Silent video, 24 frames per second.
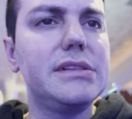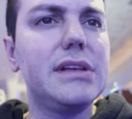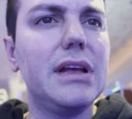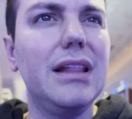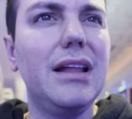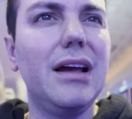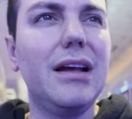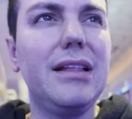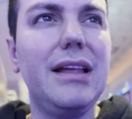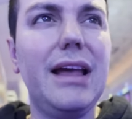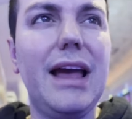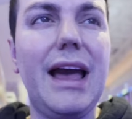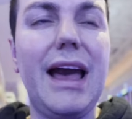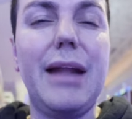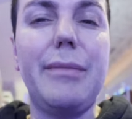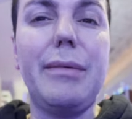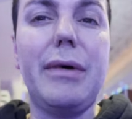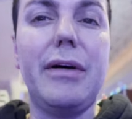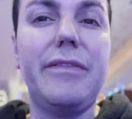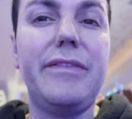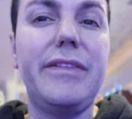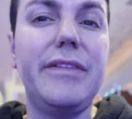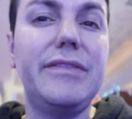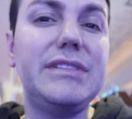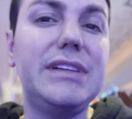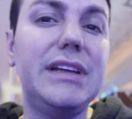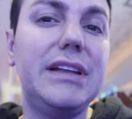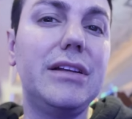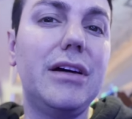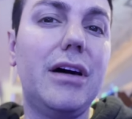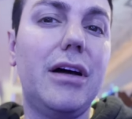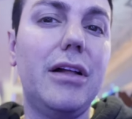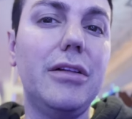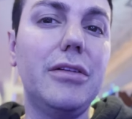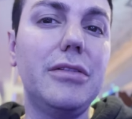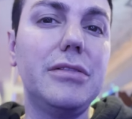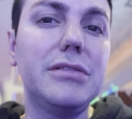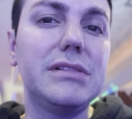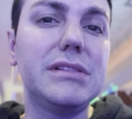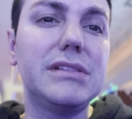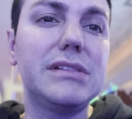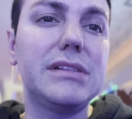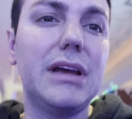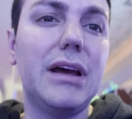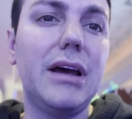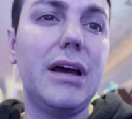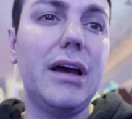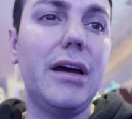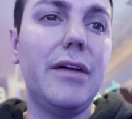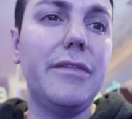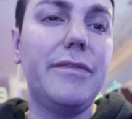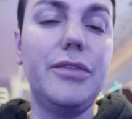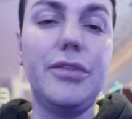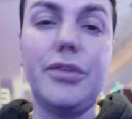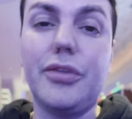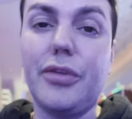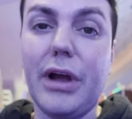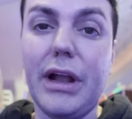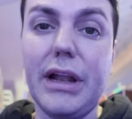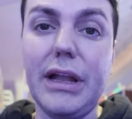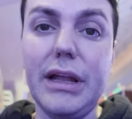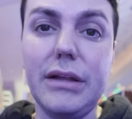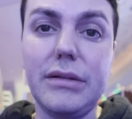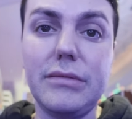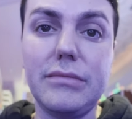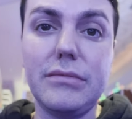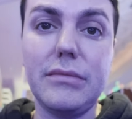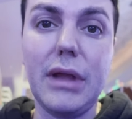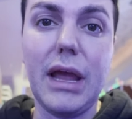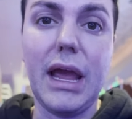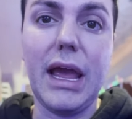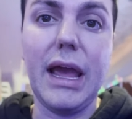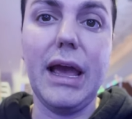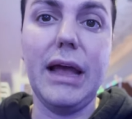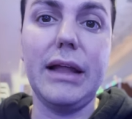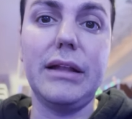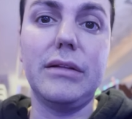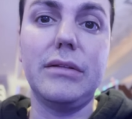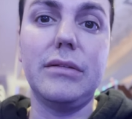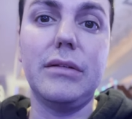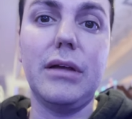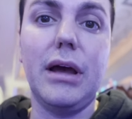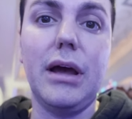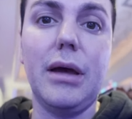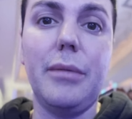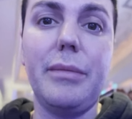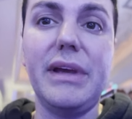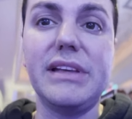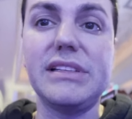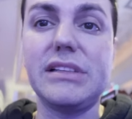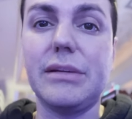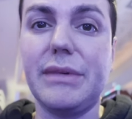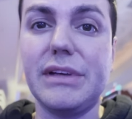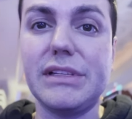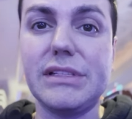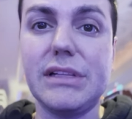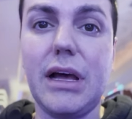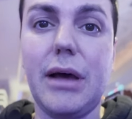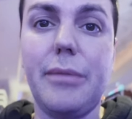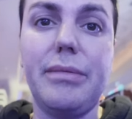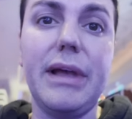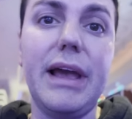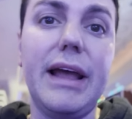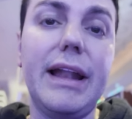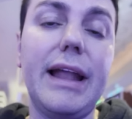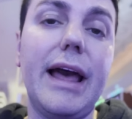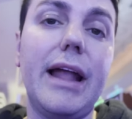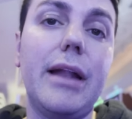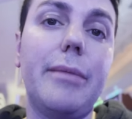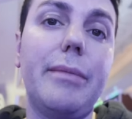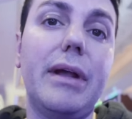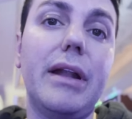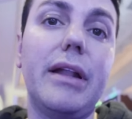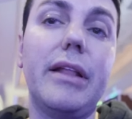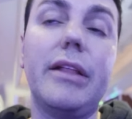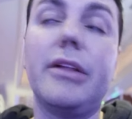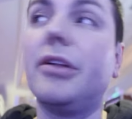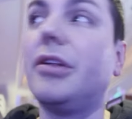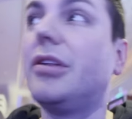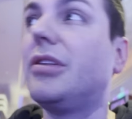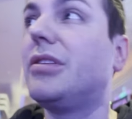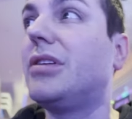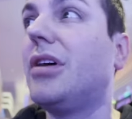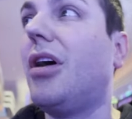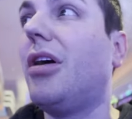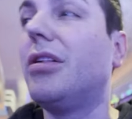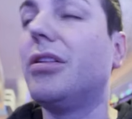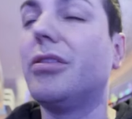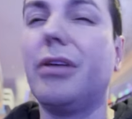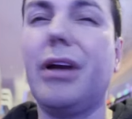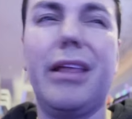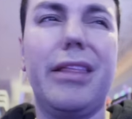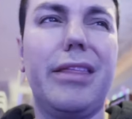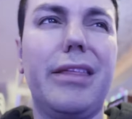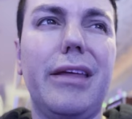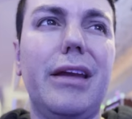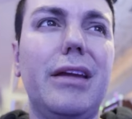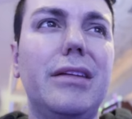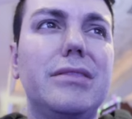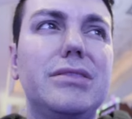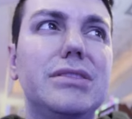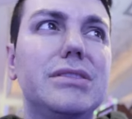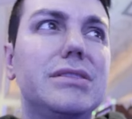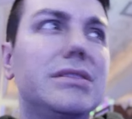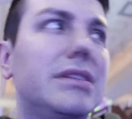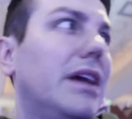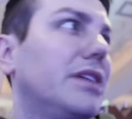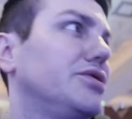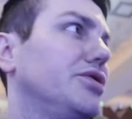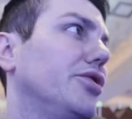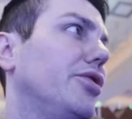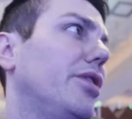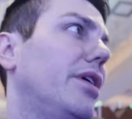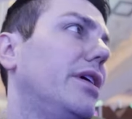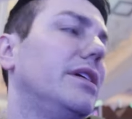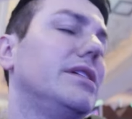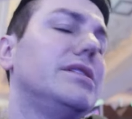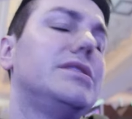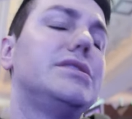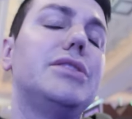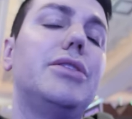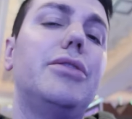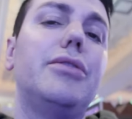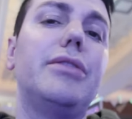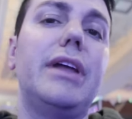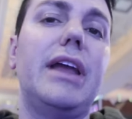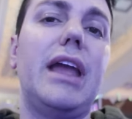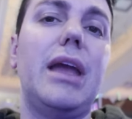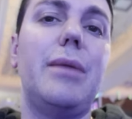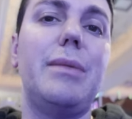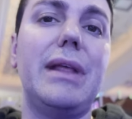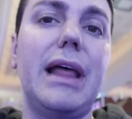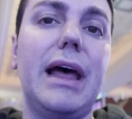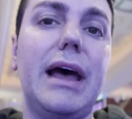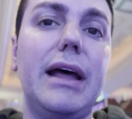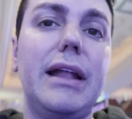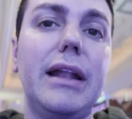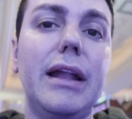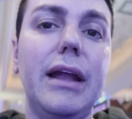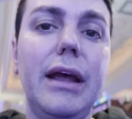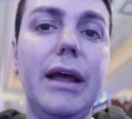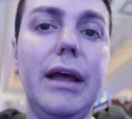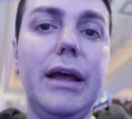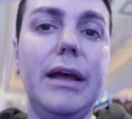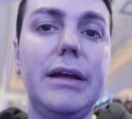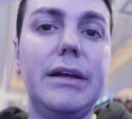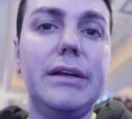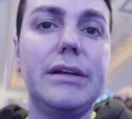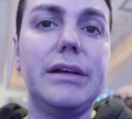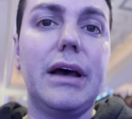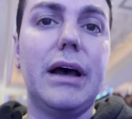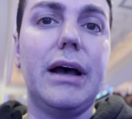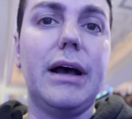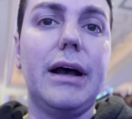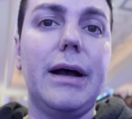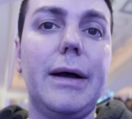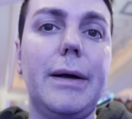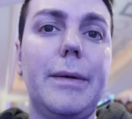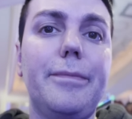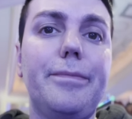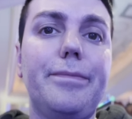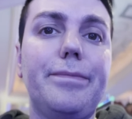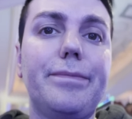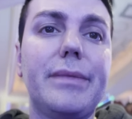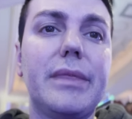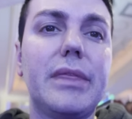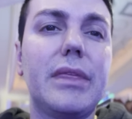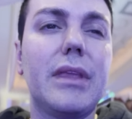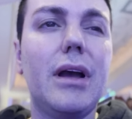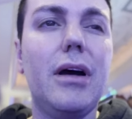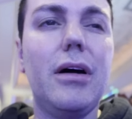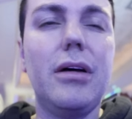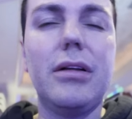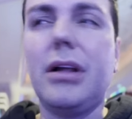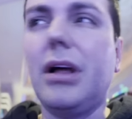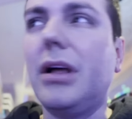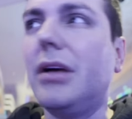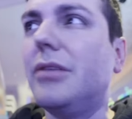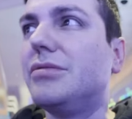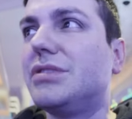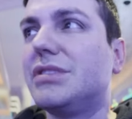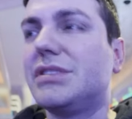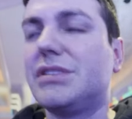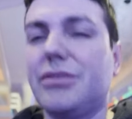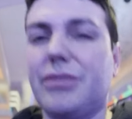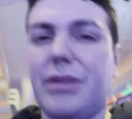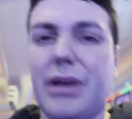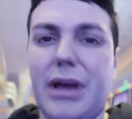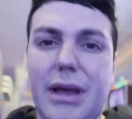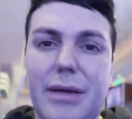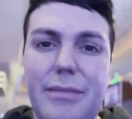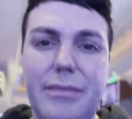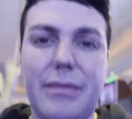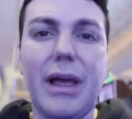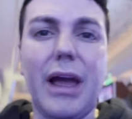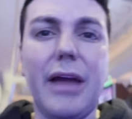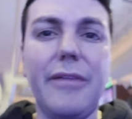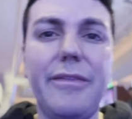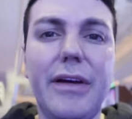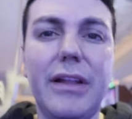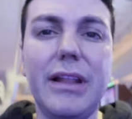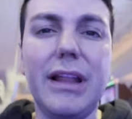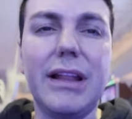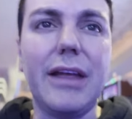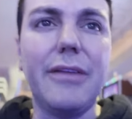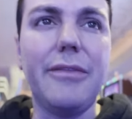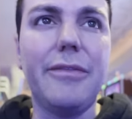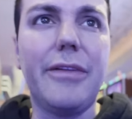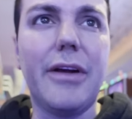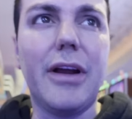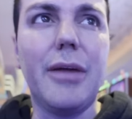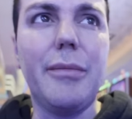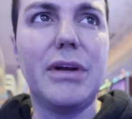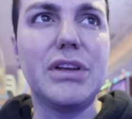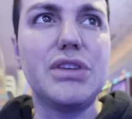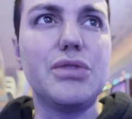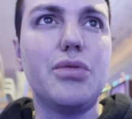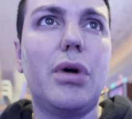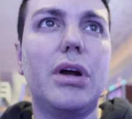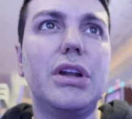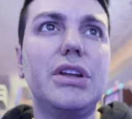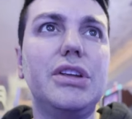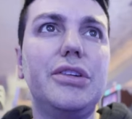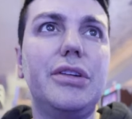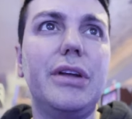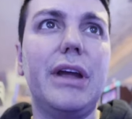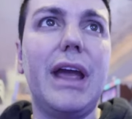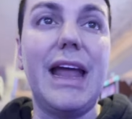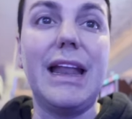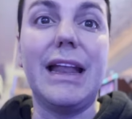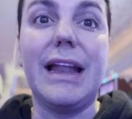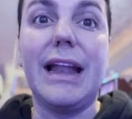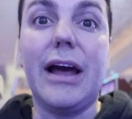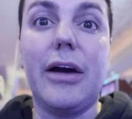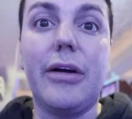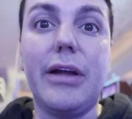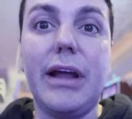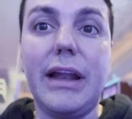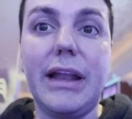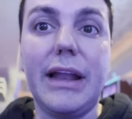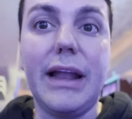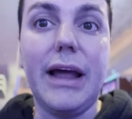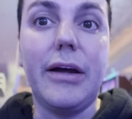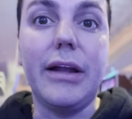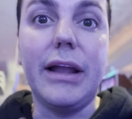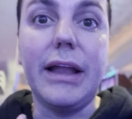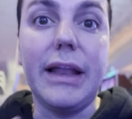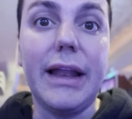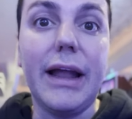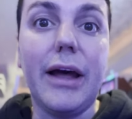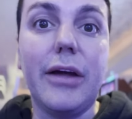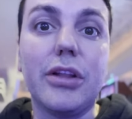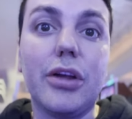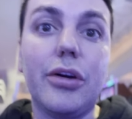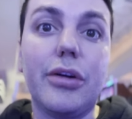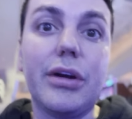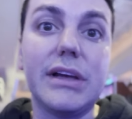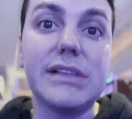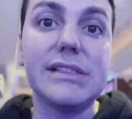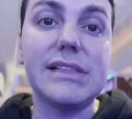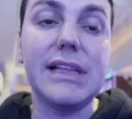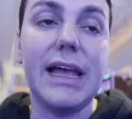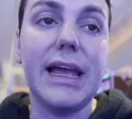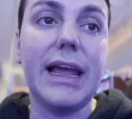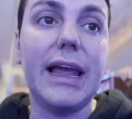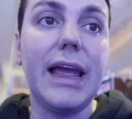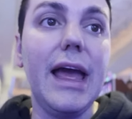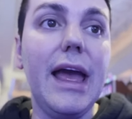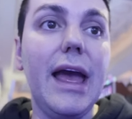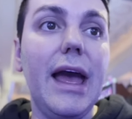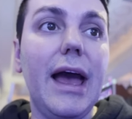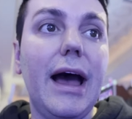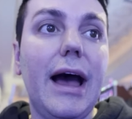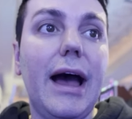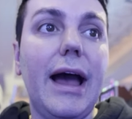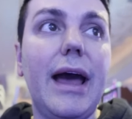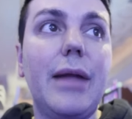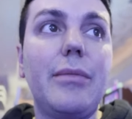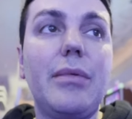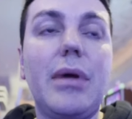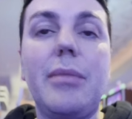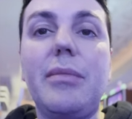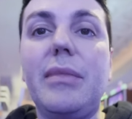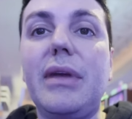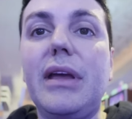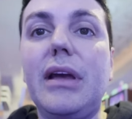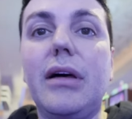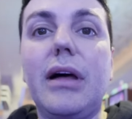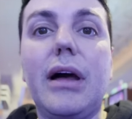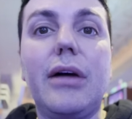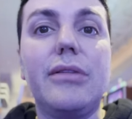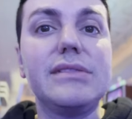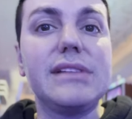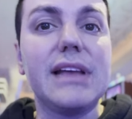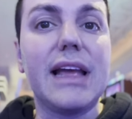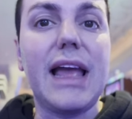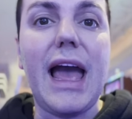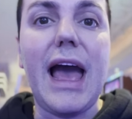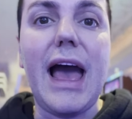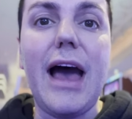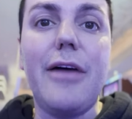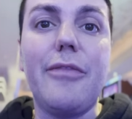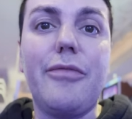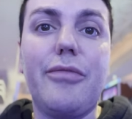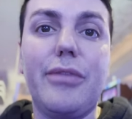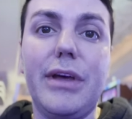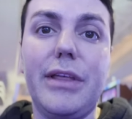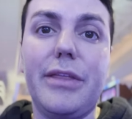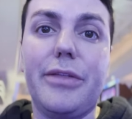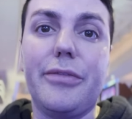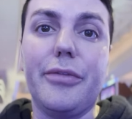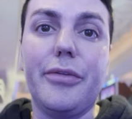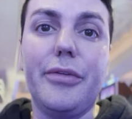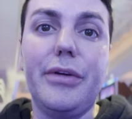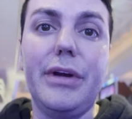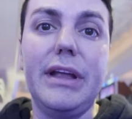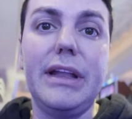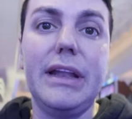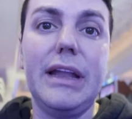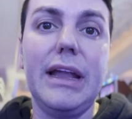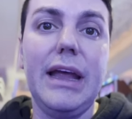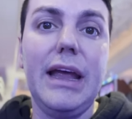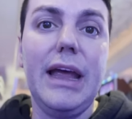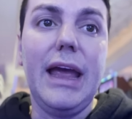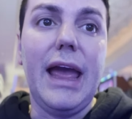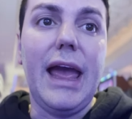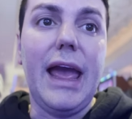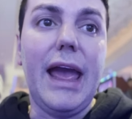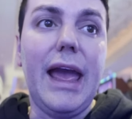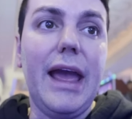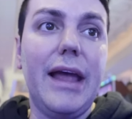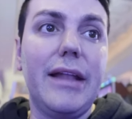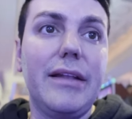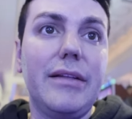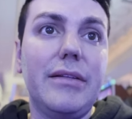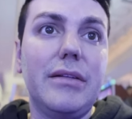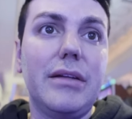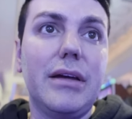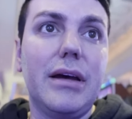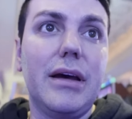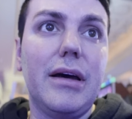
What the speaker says: Luckily, I had about $15 food credit, and based on my slot play, and I had about another dollar, I think, just extra credit, so they gave me that. All in all, it was just okay. I felt like they very much wanted you to in and out, in and out, in and out, though, because like I had my meal, I was like halfway through it, and